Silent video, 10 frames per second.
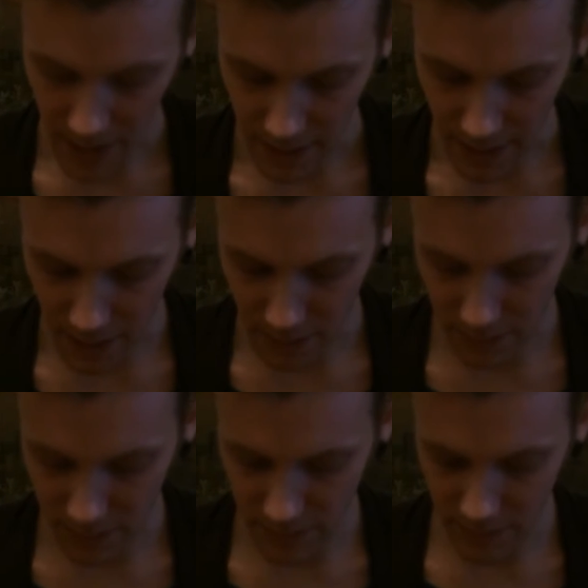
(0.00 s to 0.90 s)
Now,
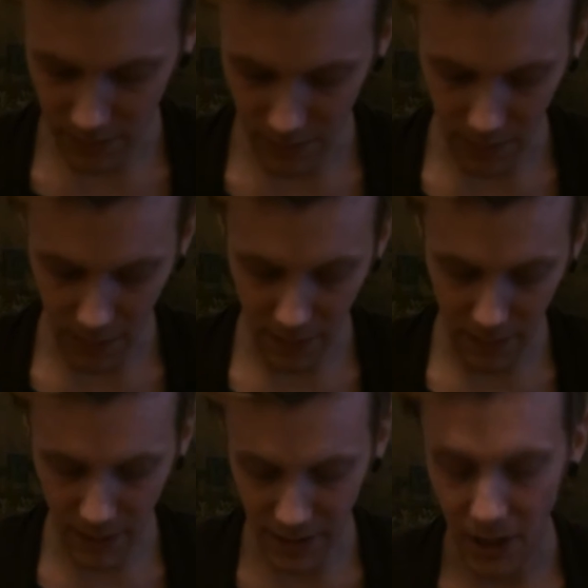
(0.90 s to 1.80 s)

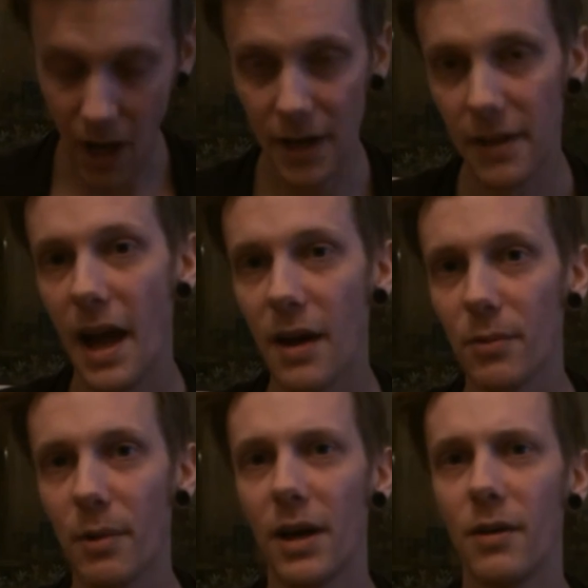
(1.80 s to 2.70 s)
that's kind of that out
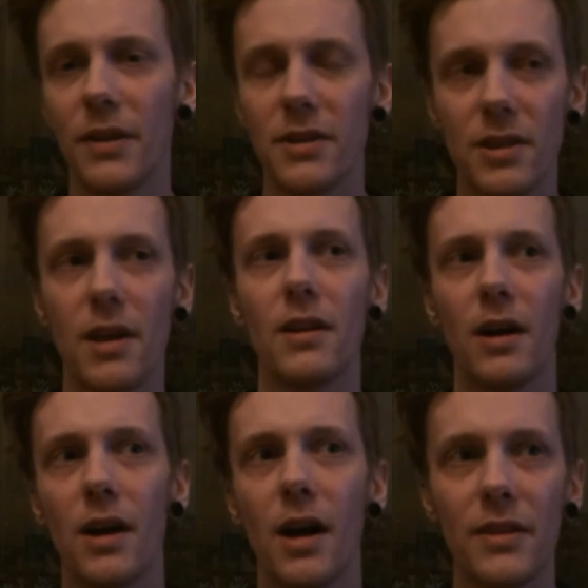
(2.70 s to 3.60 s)
the way.
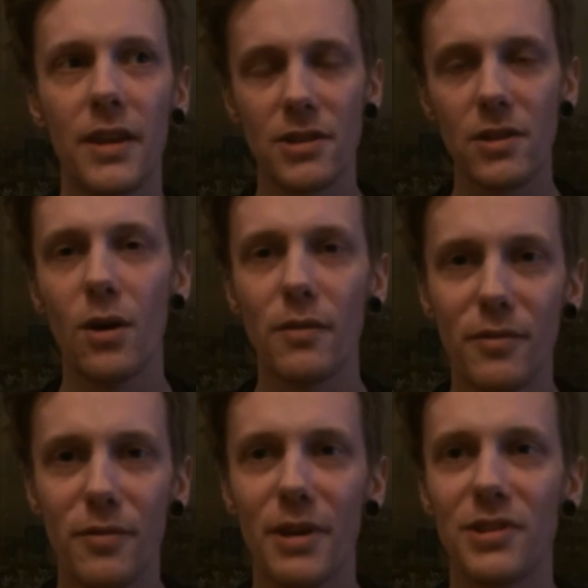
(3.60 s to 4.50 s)
There's a lot of
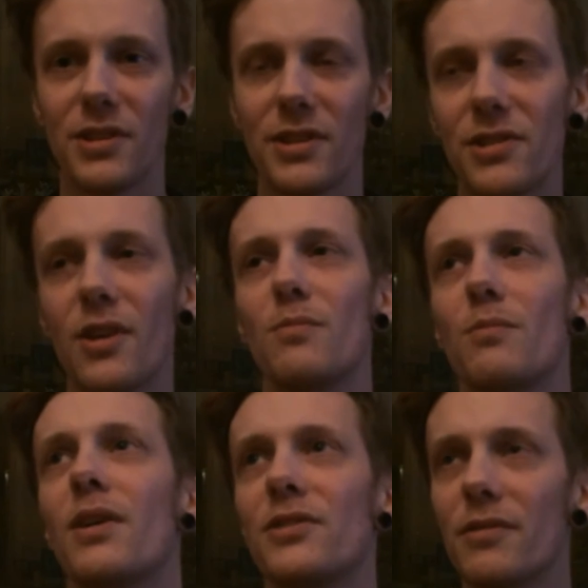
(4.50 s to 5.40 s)
information. There's so
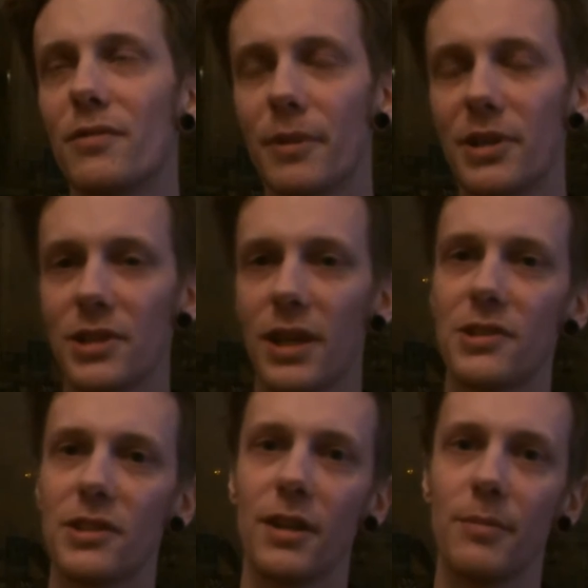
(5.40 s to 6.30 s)
much information,
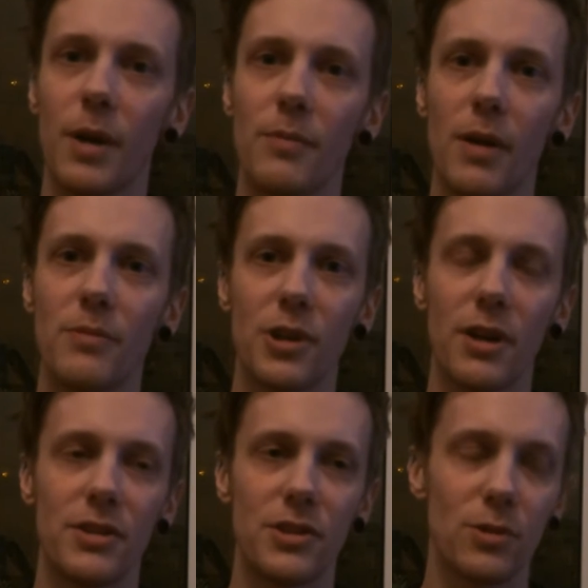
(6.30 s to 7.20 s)
actually. I'm
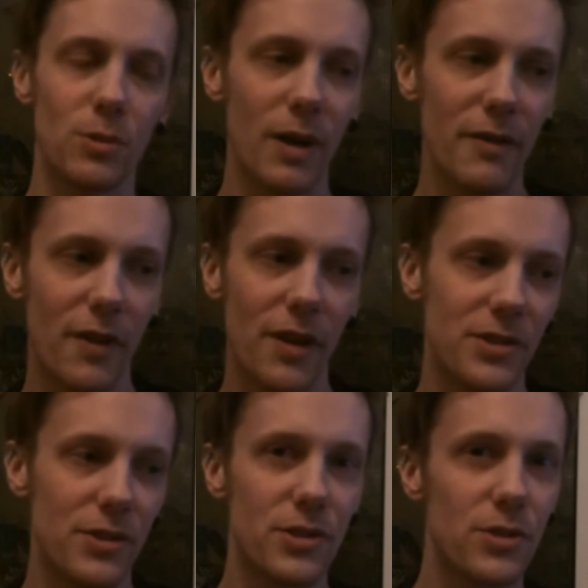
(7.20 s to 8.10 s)
trying to just talk quite
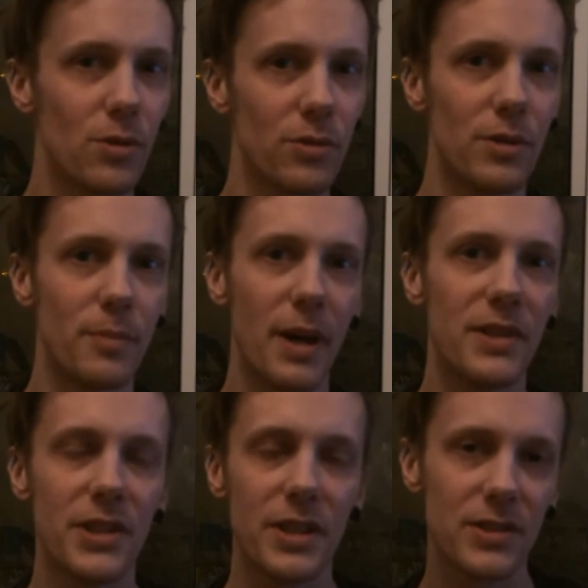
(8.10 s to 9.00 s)
fast and just talk through the
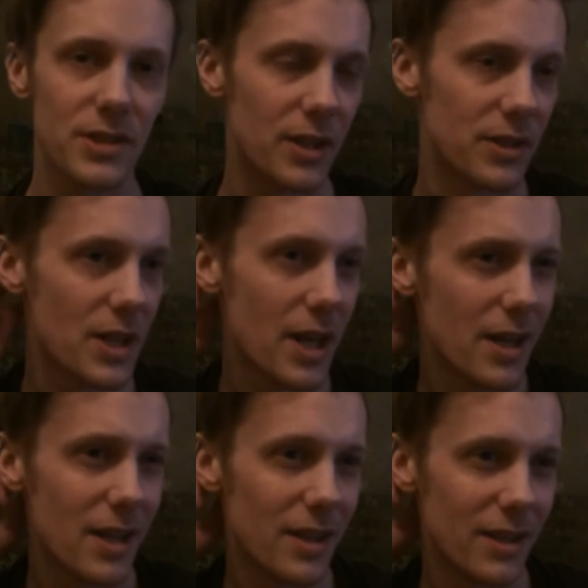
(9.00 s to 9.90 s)
basics, because
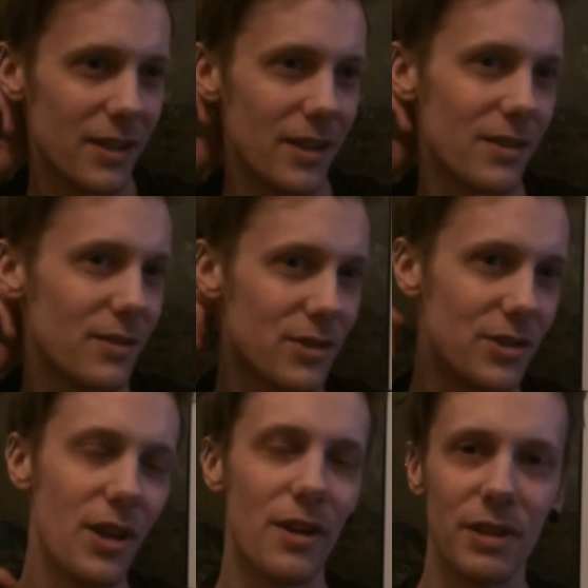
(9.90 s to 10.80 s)

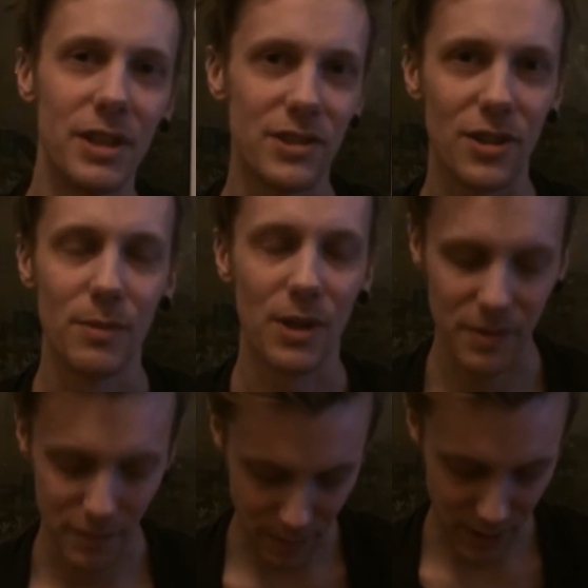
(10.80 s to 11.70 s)
you don't really need too much
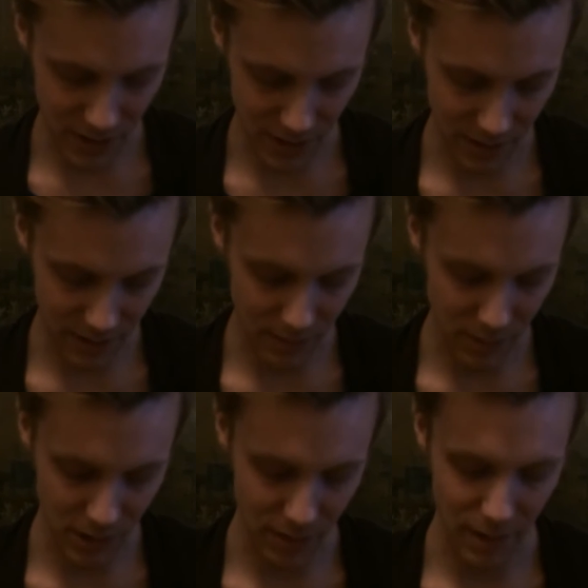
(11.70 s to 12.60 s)
information. I'm
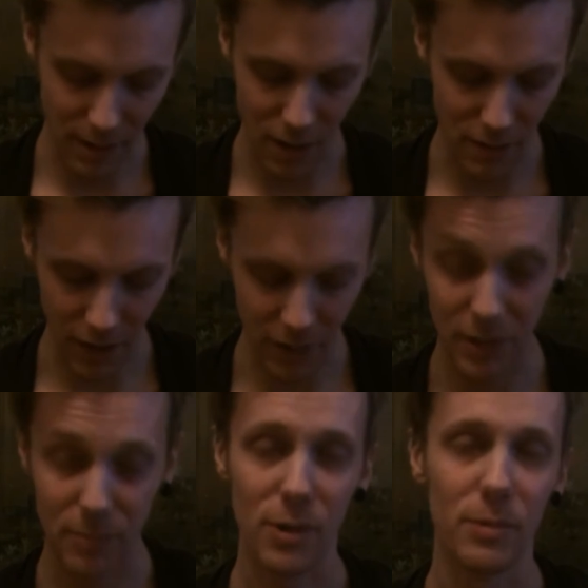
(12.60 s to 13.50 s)
just going to overload
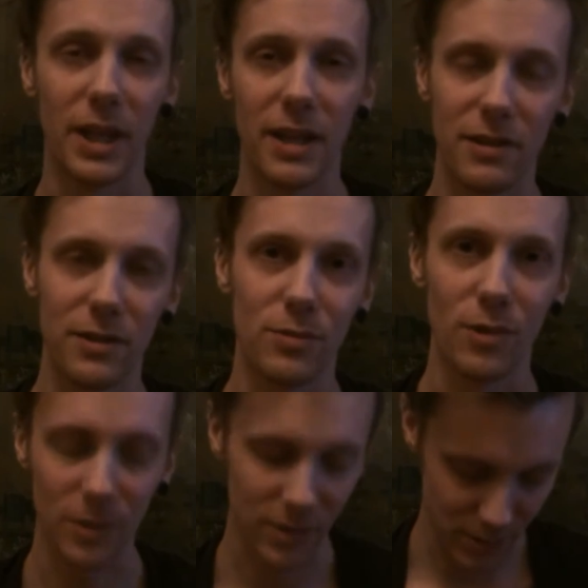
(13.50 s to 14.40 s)
and probably getting things
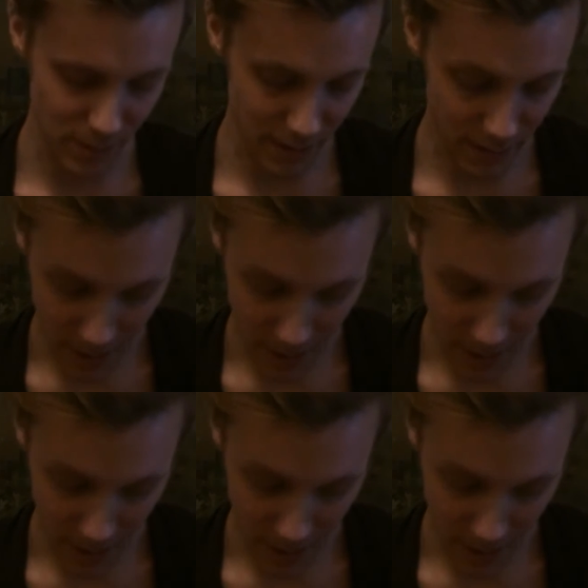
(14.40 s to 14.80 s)
wrong as well.